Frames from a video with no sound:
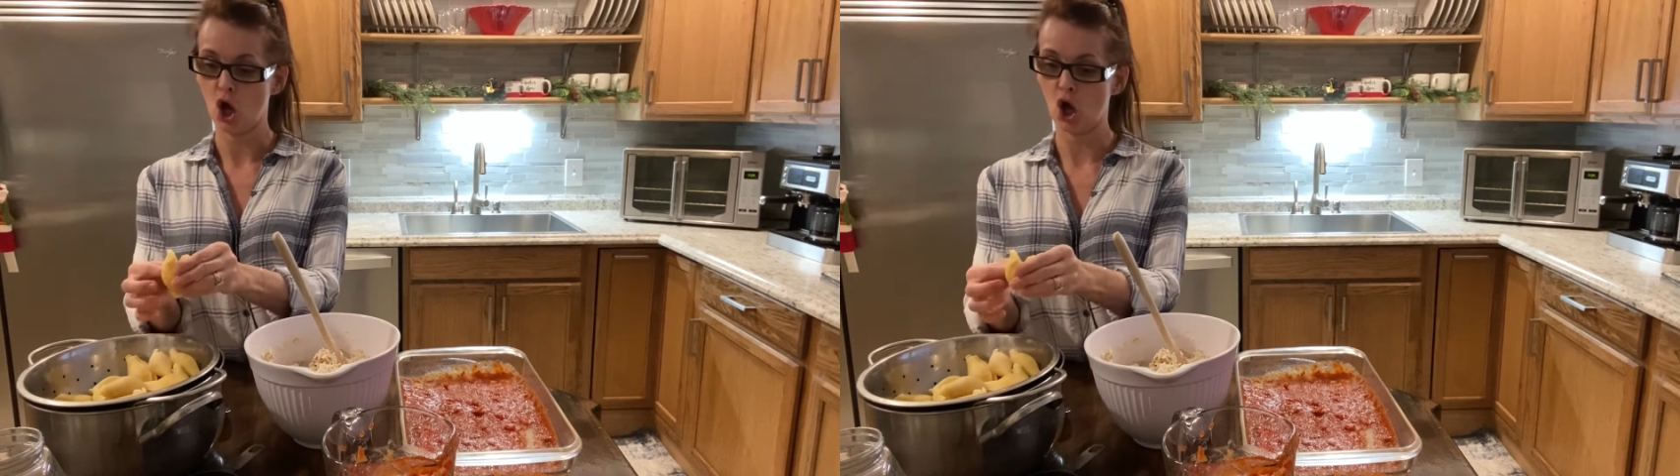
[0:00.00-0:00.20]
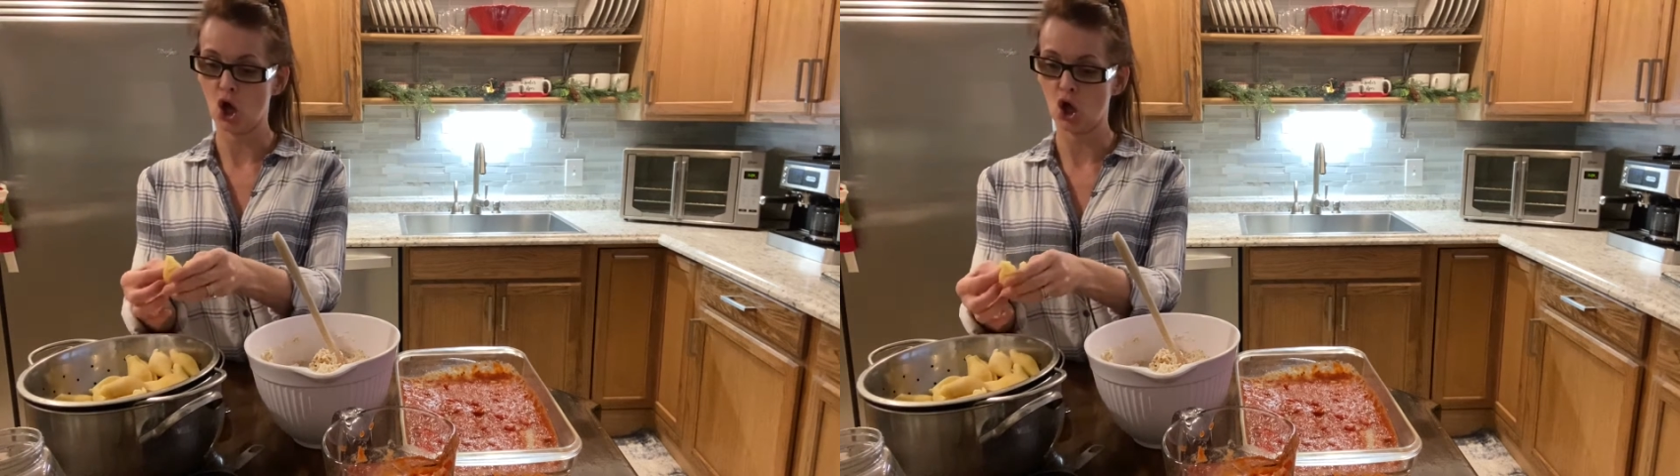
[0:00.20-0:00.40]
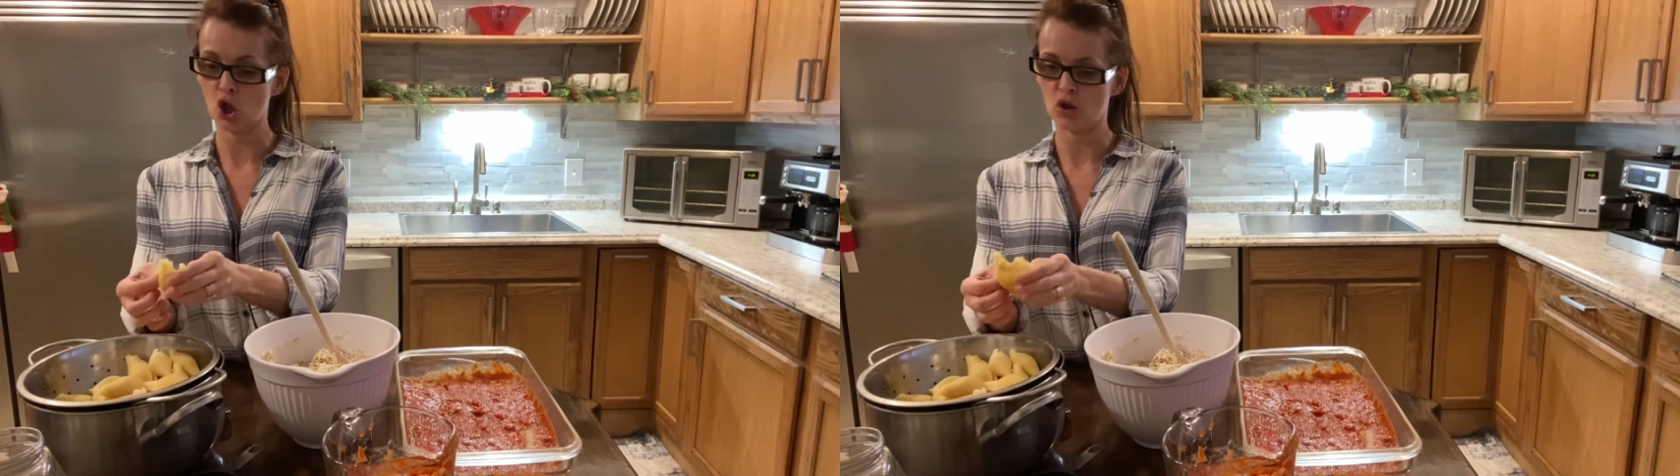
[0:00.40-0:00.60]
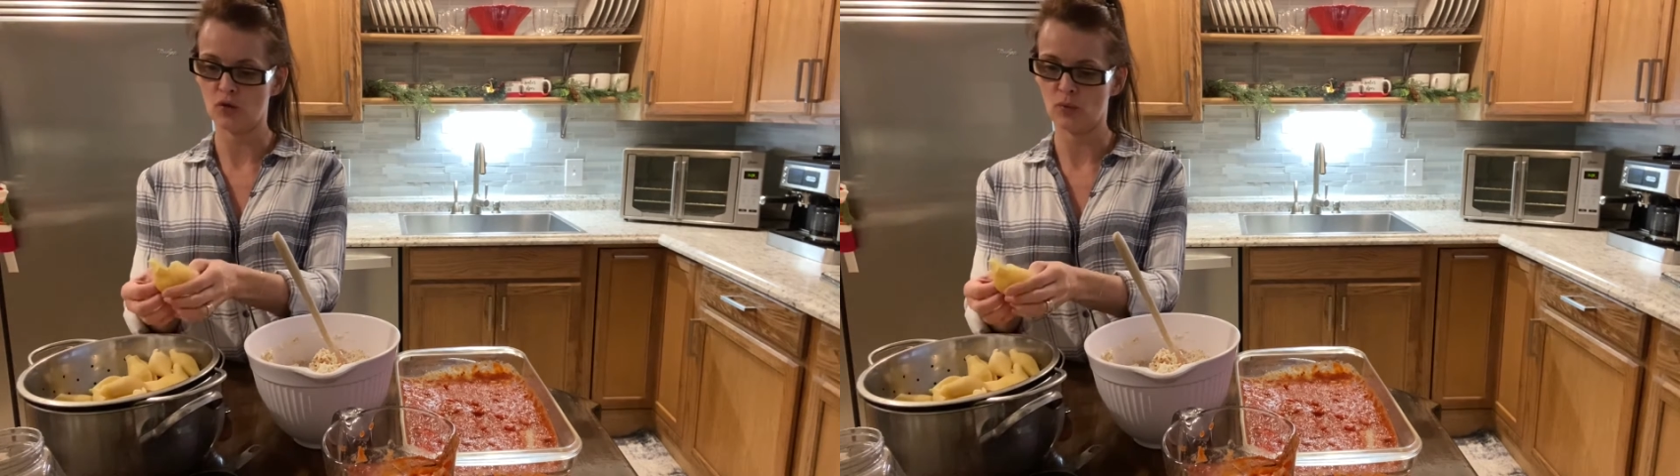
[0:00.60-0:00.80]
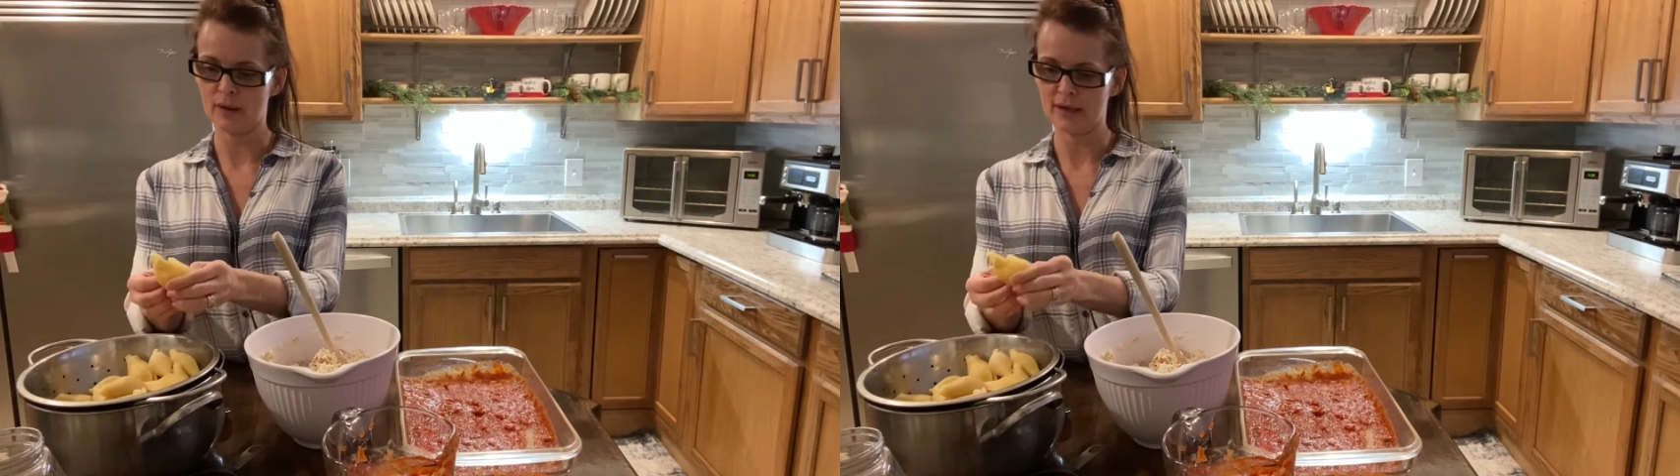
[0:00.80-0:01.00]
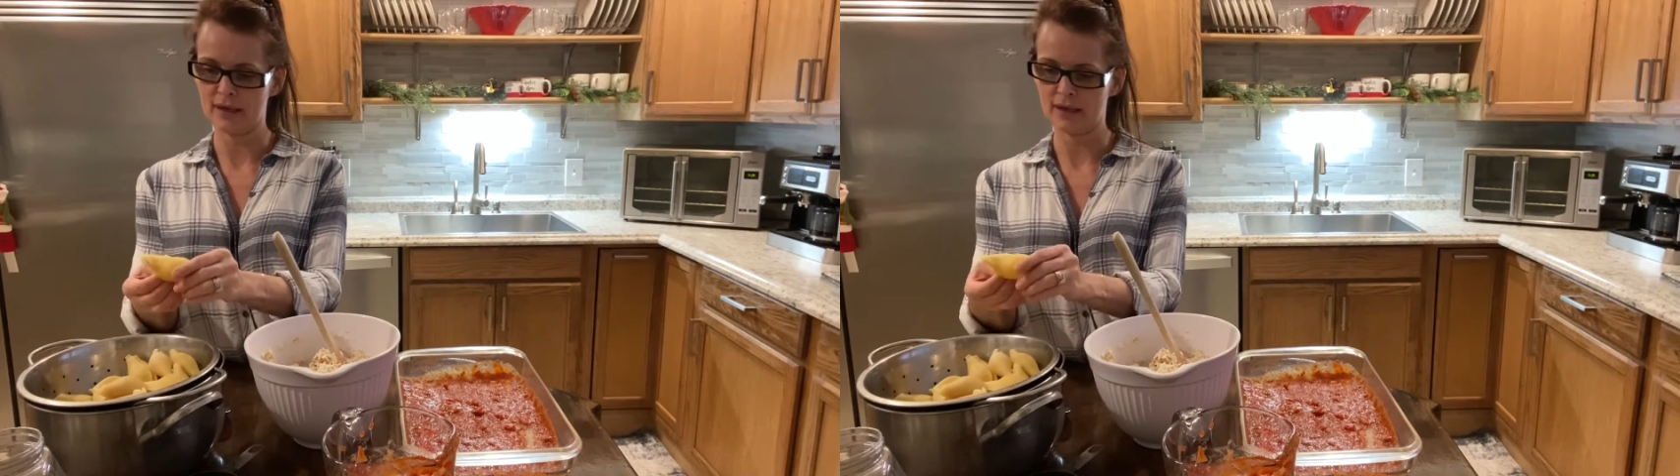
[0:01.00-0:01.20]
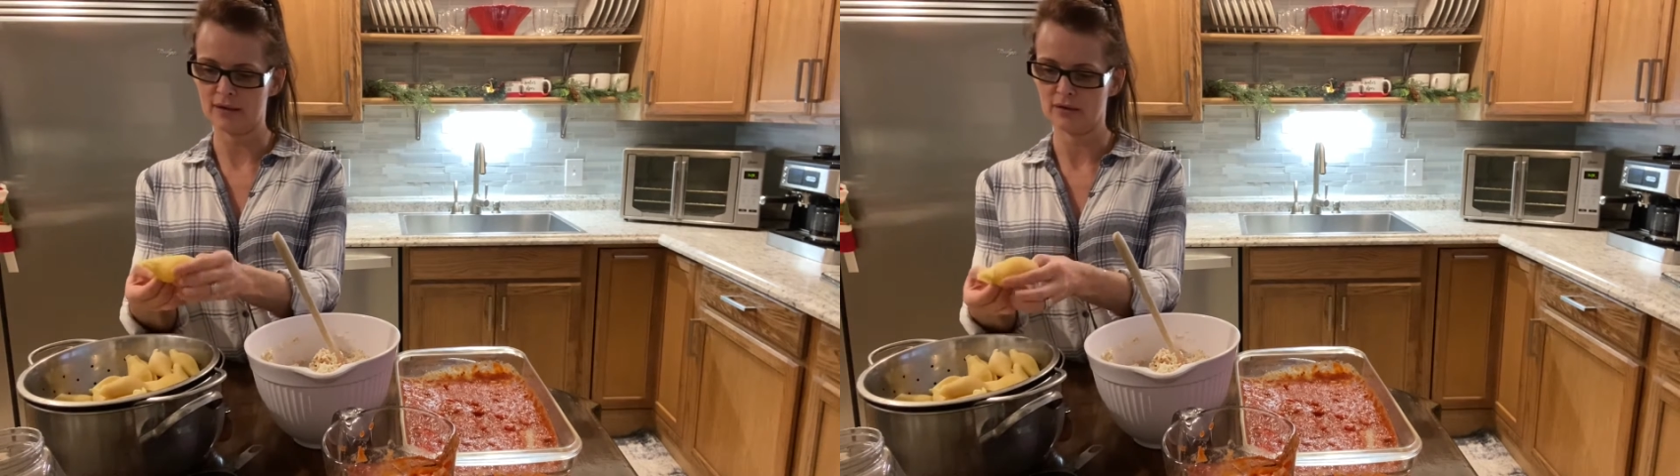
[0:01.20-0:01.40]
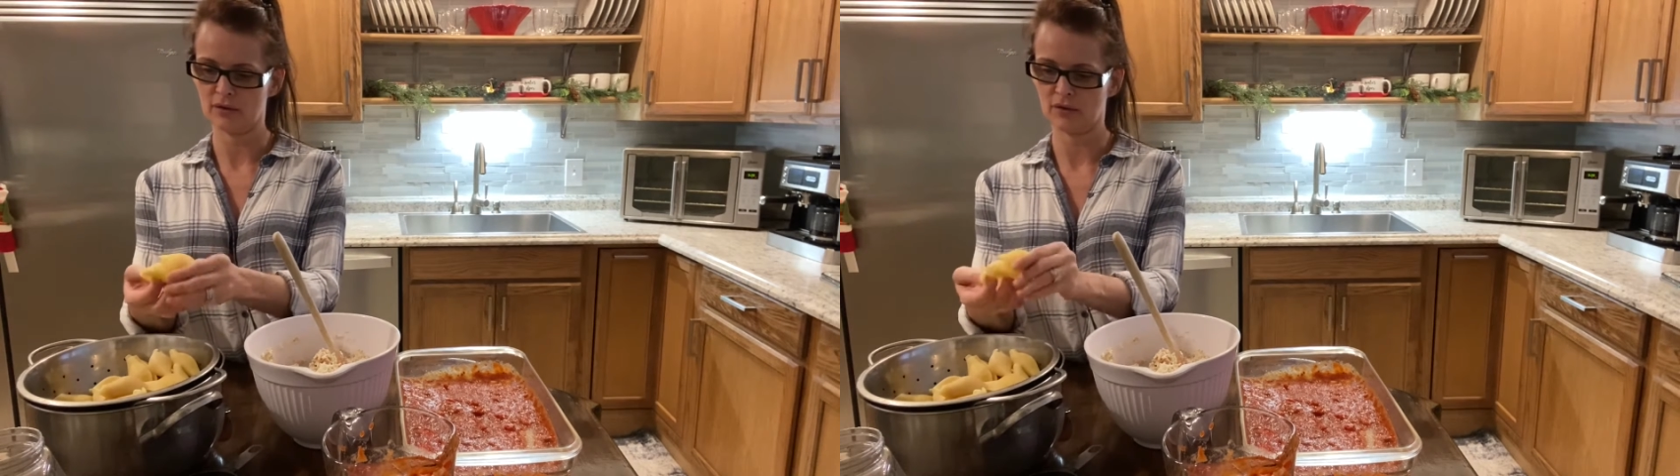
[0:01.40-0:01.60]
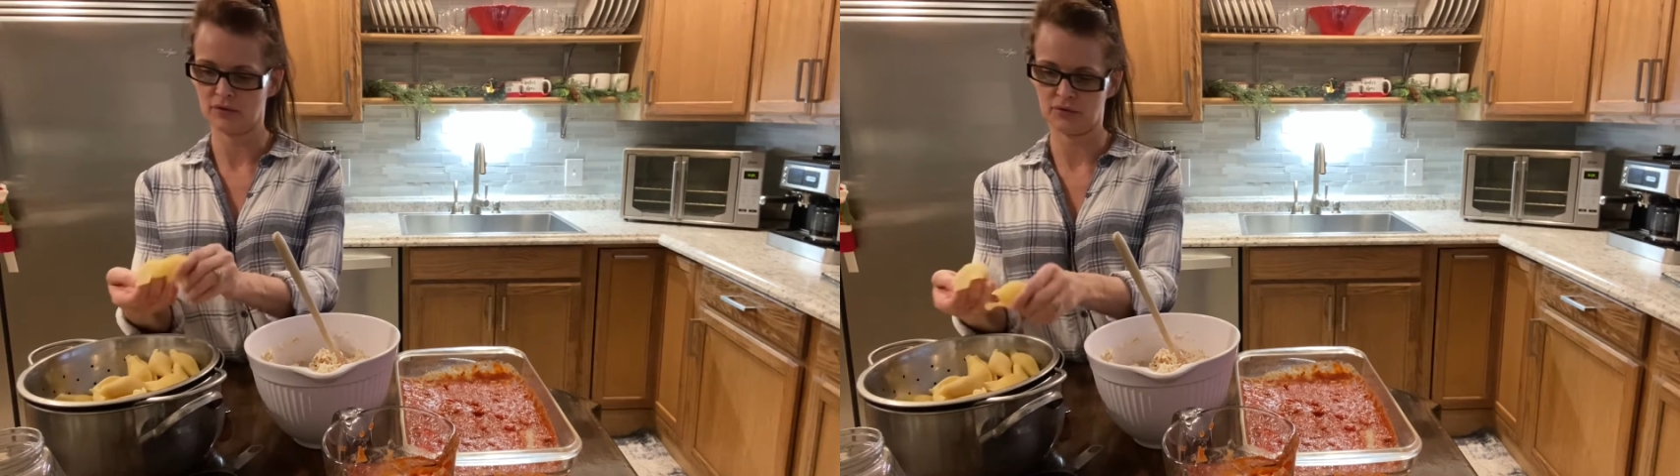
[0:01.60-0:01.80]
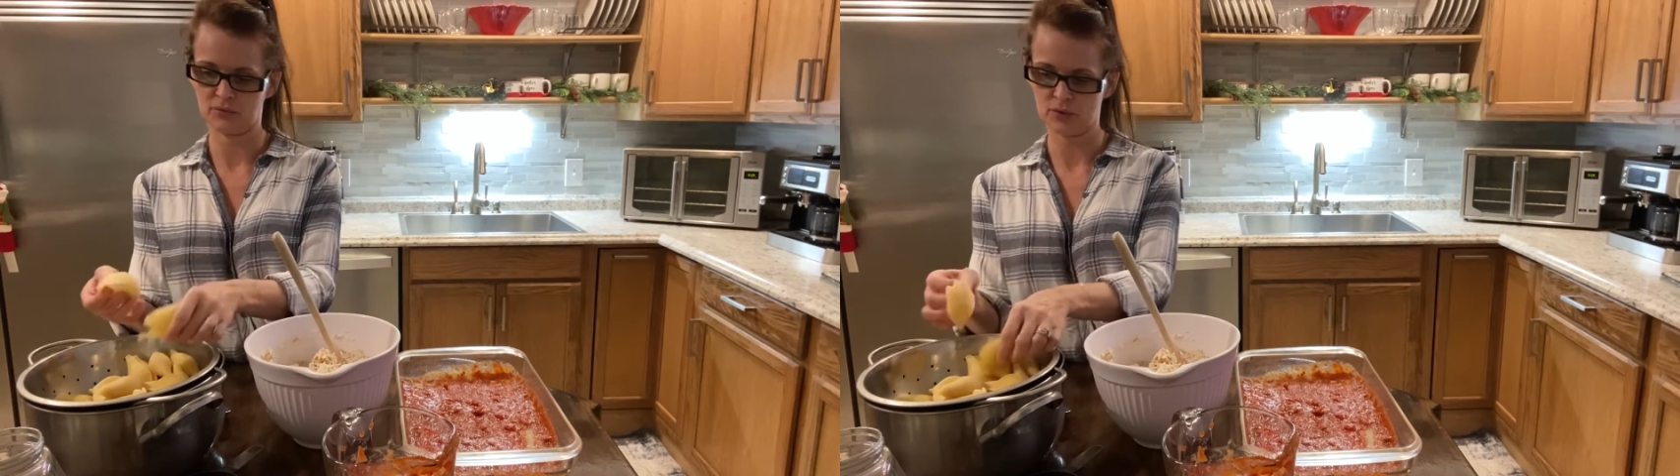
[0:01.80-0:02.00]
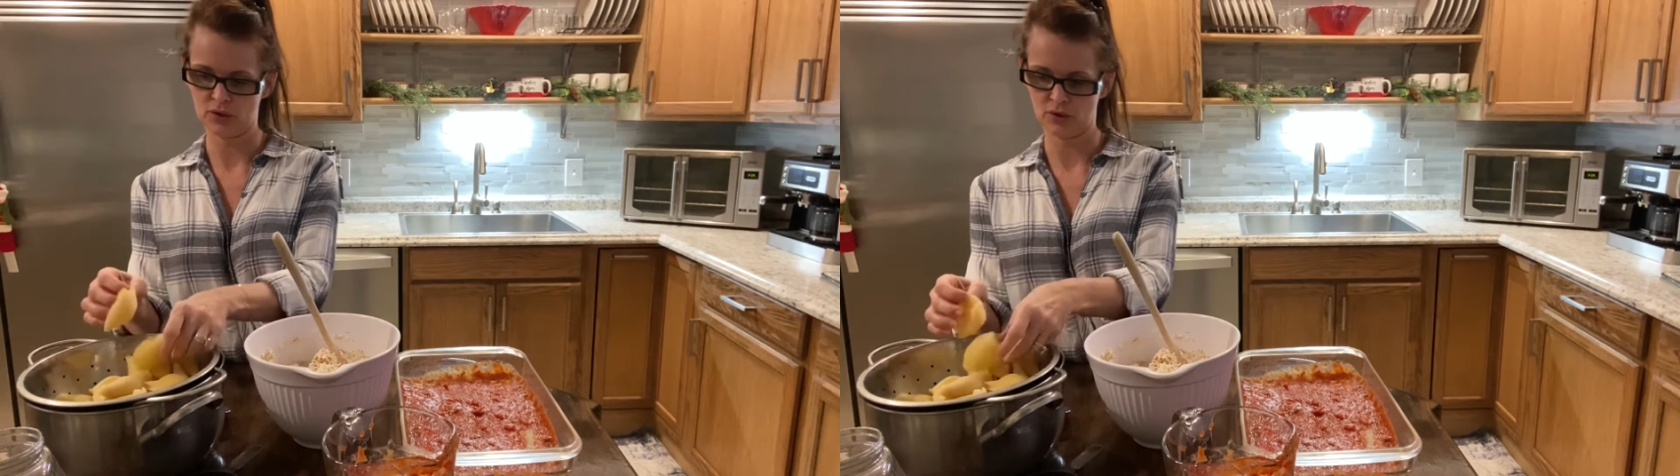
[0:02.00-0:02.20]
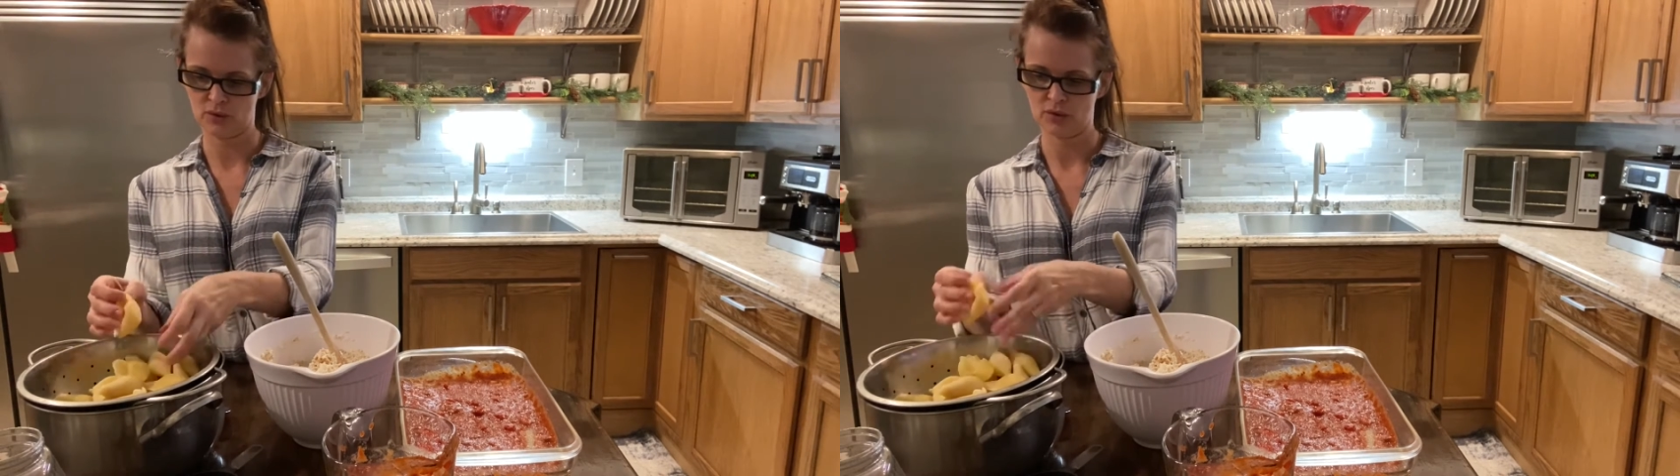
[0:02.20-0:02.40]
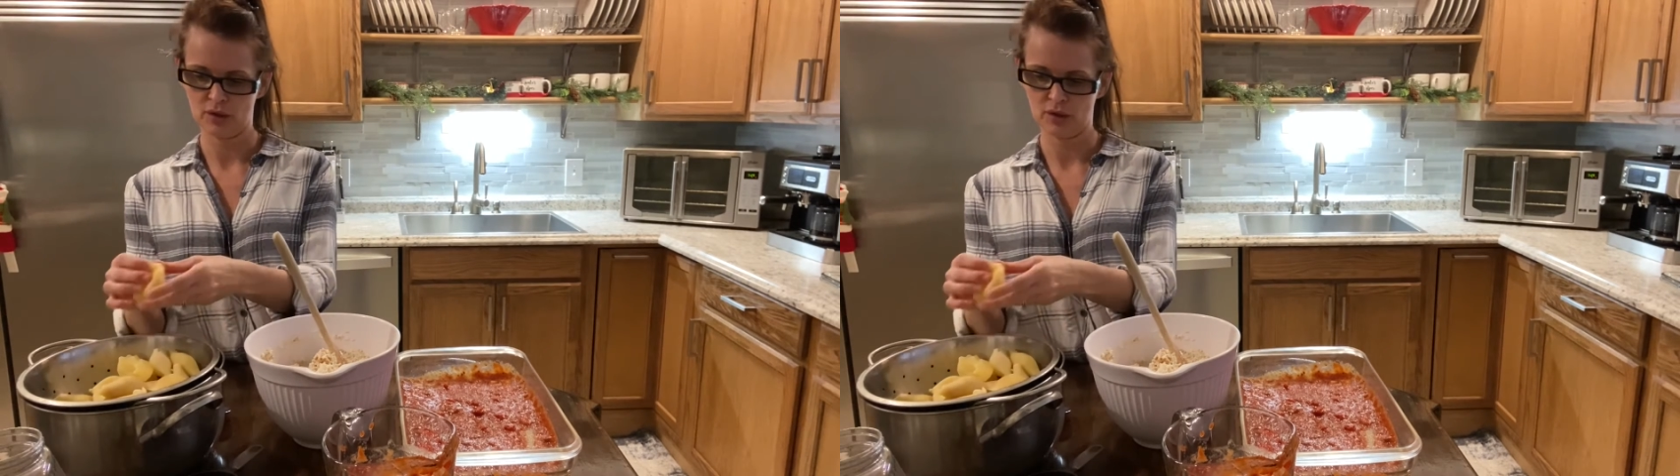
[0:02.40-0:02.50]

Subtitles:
all the way through.